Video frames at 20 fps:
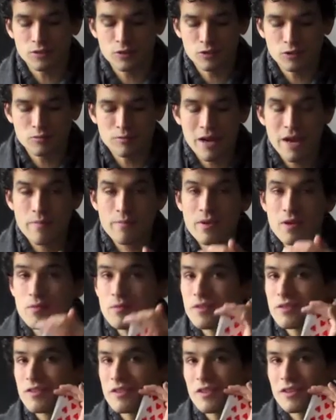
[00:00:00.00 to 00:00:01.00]
you might be able
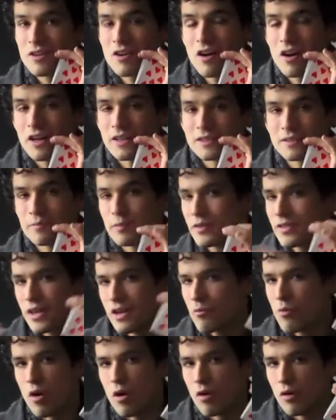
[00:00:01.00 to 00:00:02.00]
to see the cards, but they
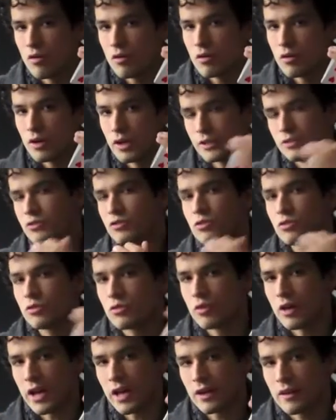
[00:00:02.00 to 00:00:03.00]
won't. It's too
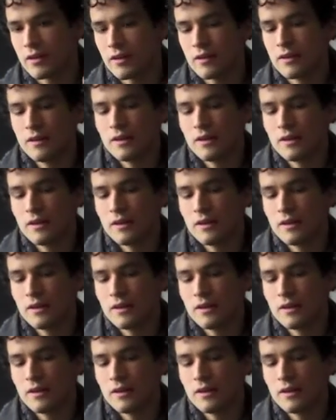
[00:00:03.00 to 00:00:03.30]
quick.